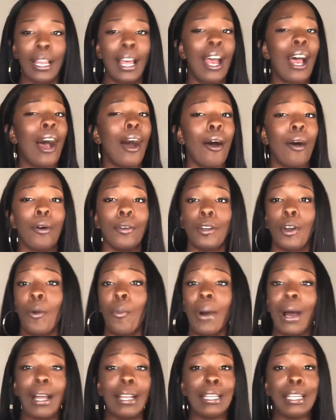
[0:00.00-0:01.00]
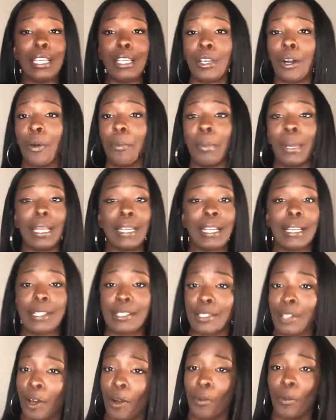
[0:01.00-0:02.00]
I don't know why Ne-Yo made that
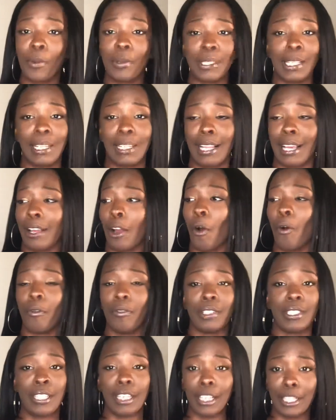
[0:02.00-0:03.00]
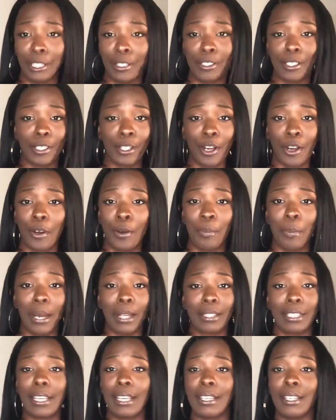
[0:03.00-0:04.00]
song. What was it like over 10 years ago about
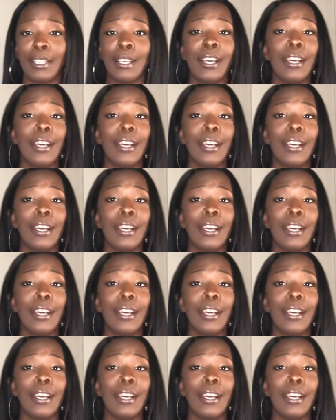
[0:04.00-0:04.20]
that?